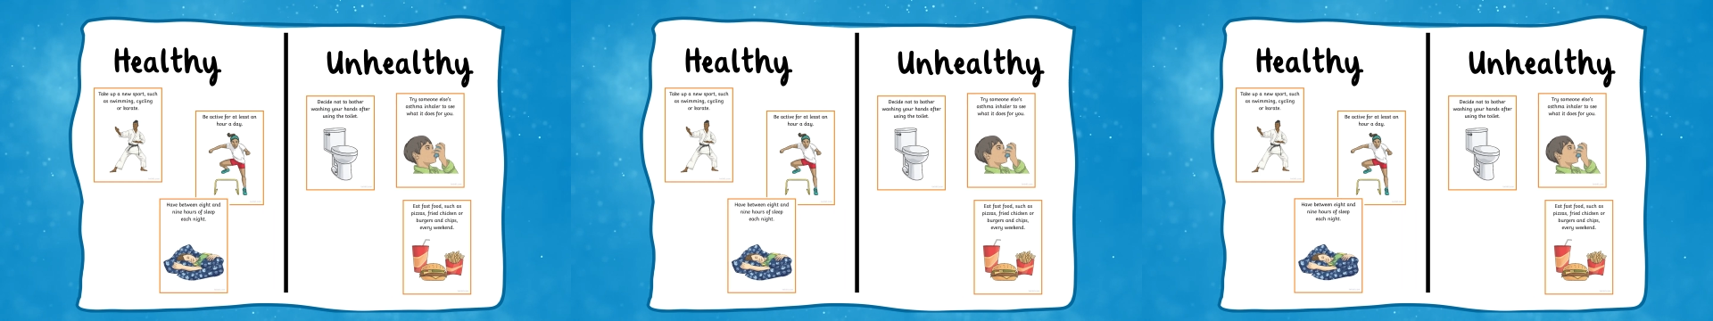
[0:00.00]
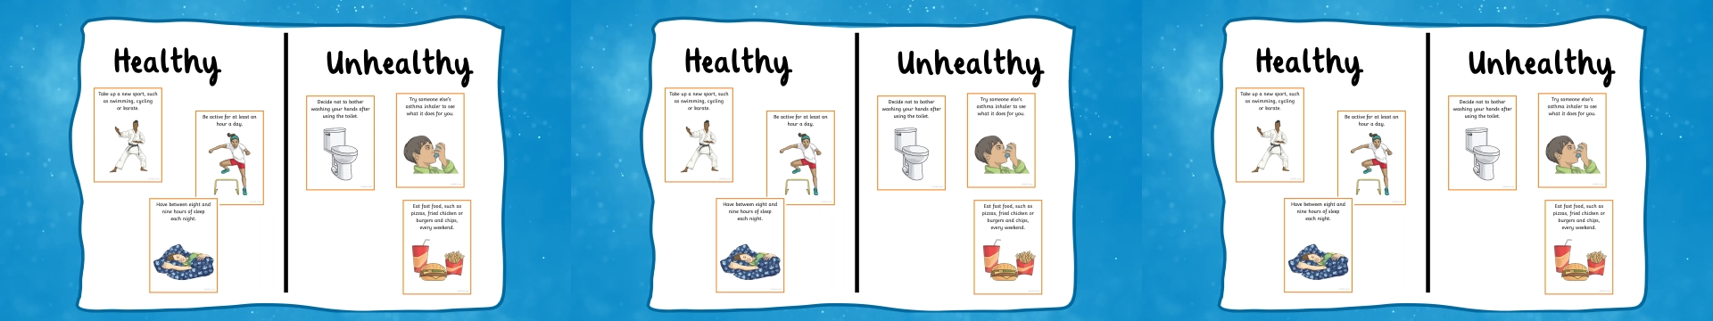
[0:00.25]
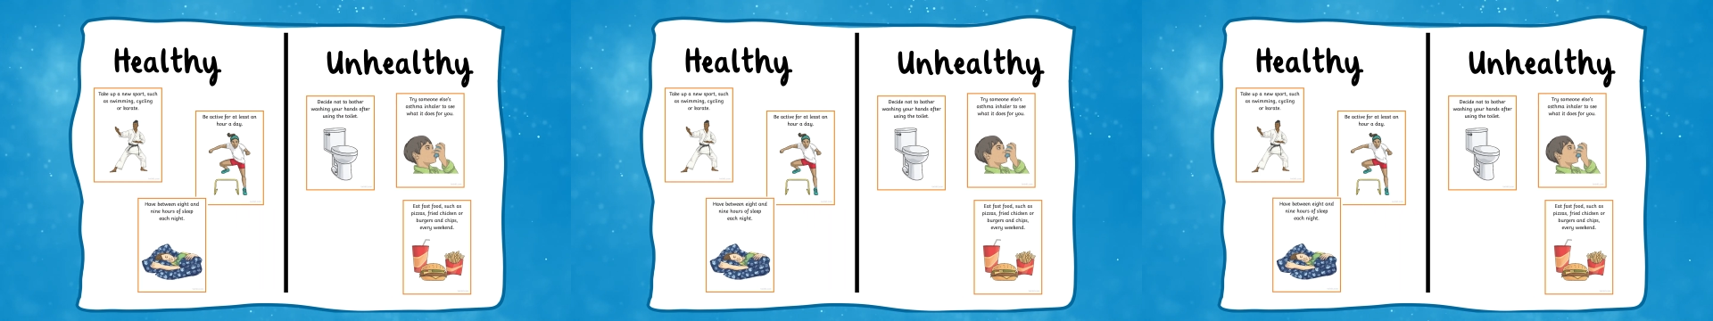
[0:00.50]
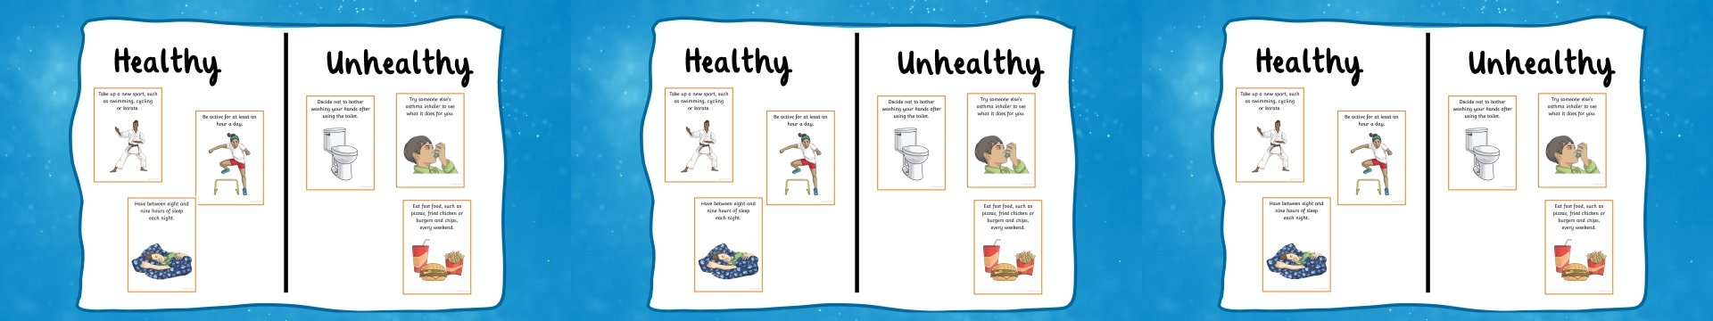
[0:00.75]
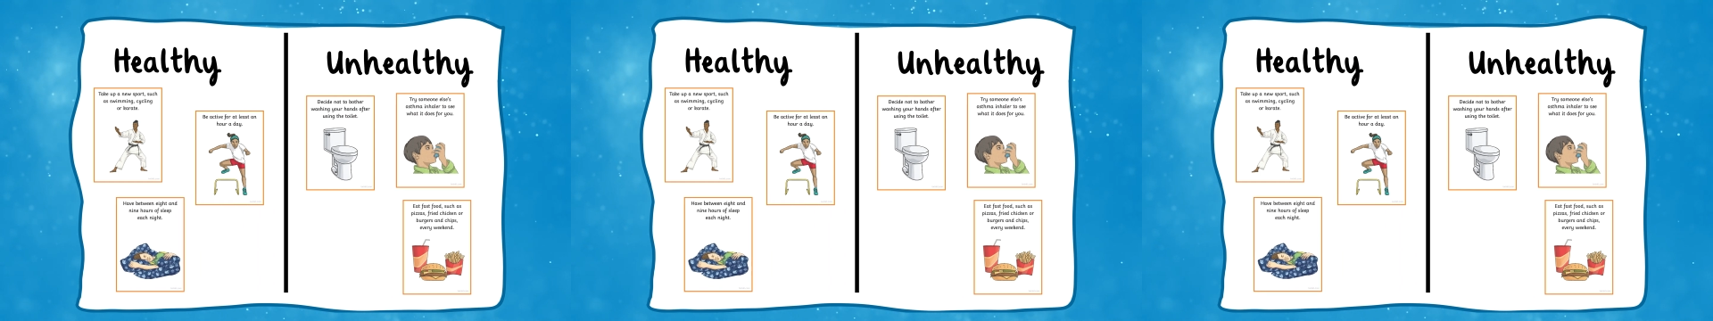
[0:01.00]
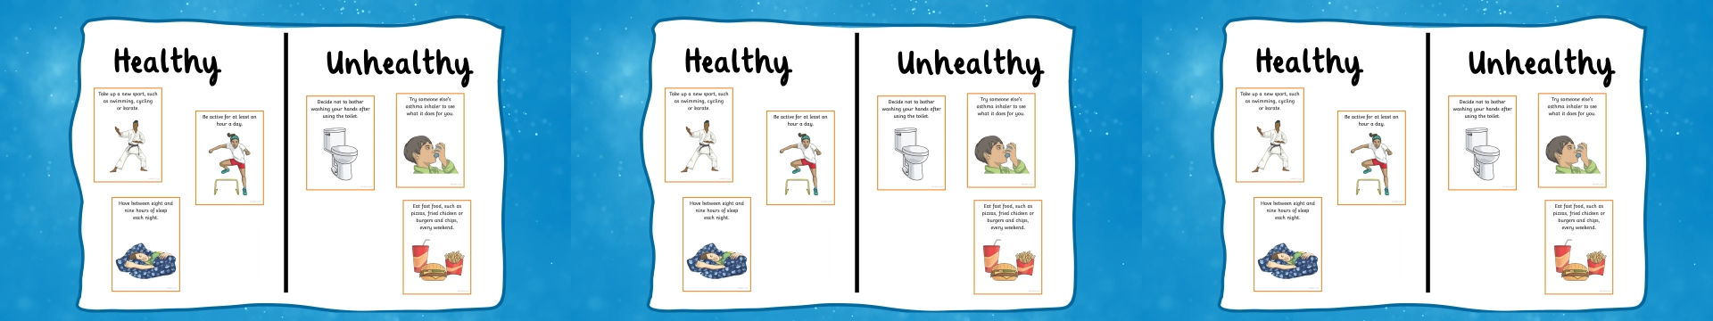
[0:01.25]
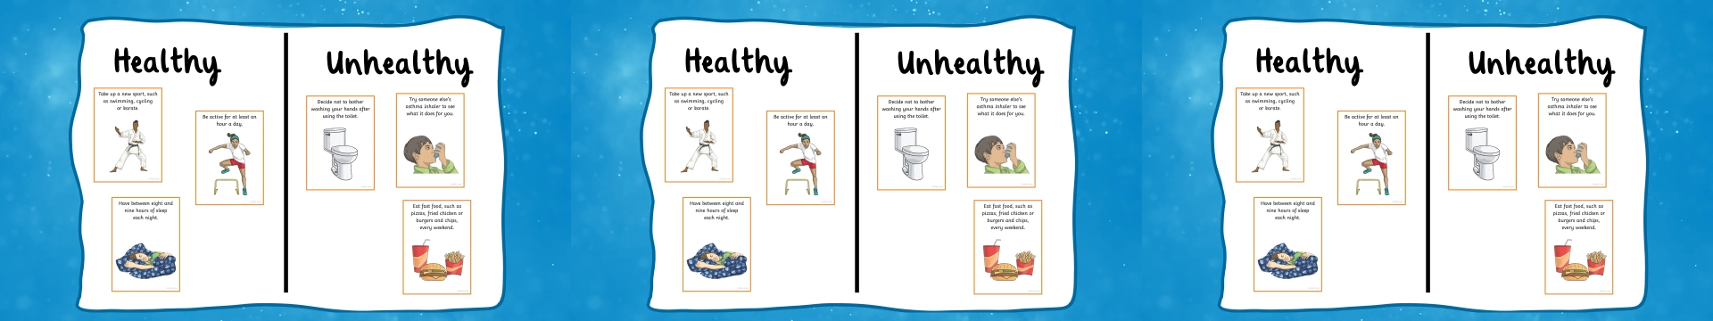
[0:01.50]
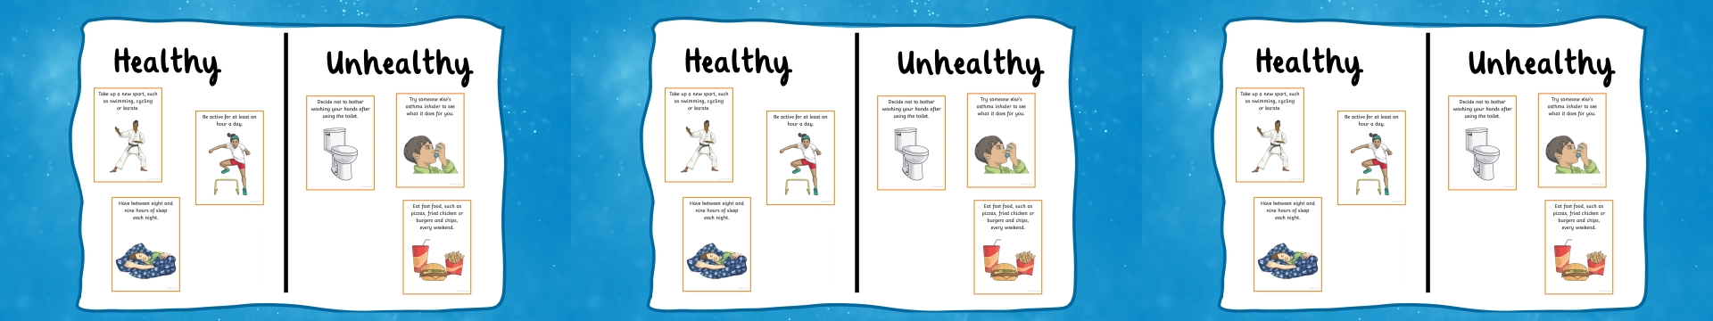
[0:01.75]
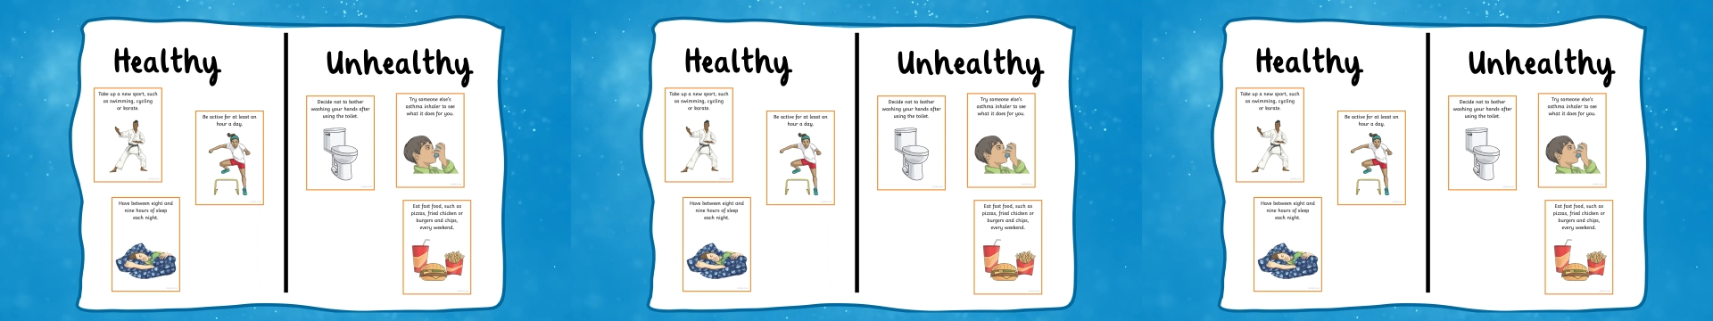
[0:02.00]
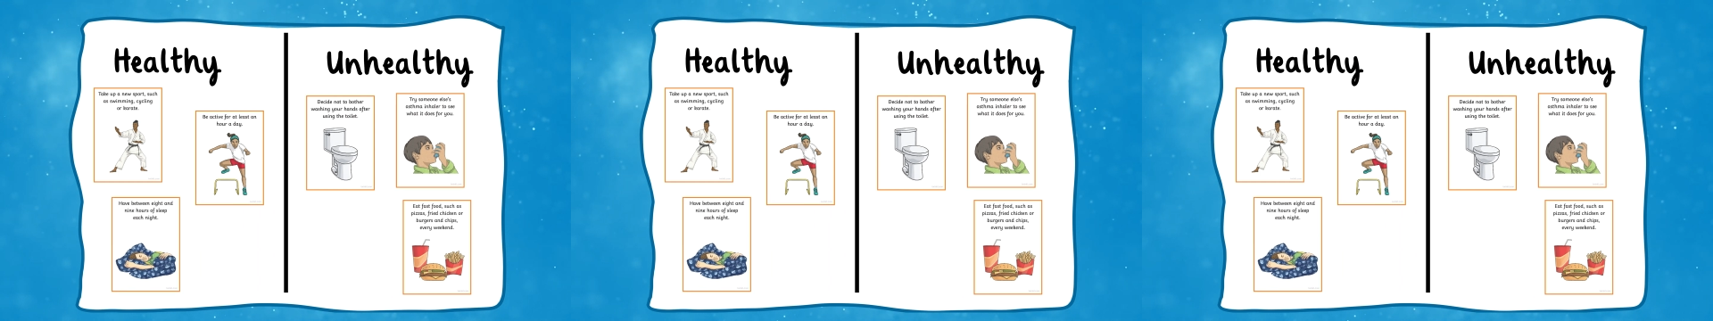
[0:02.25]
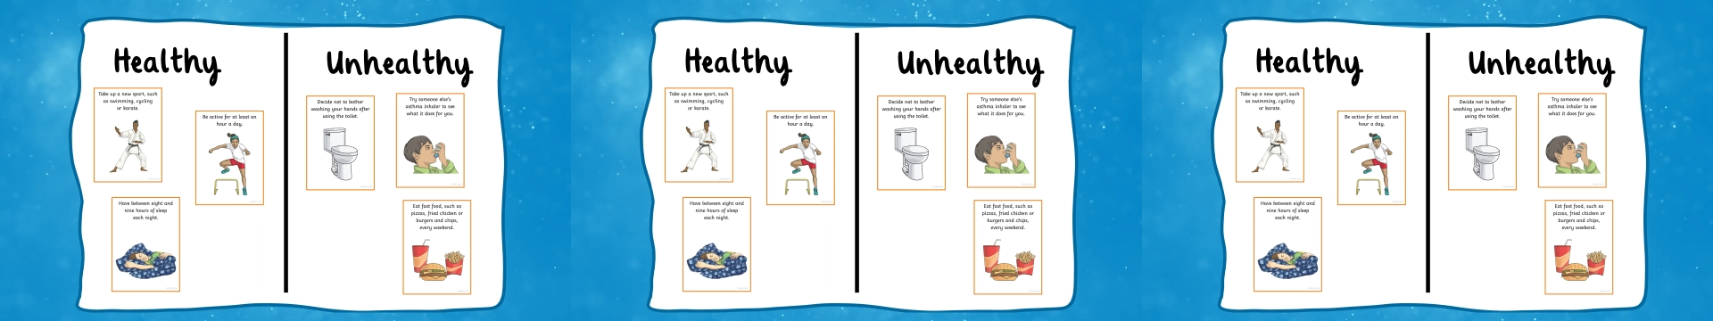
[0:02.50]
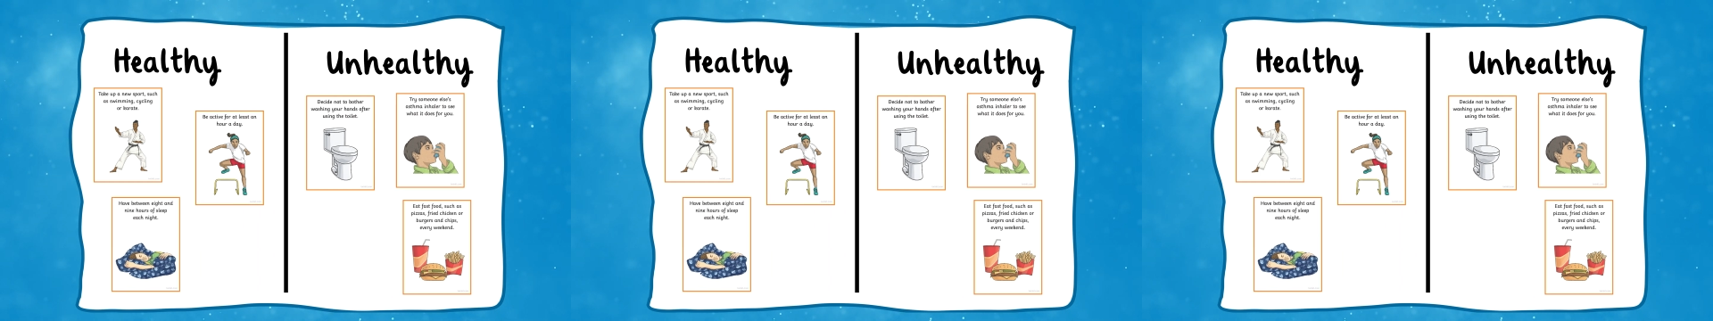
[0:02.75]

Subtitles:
[unreadable: no face in view]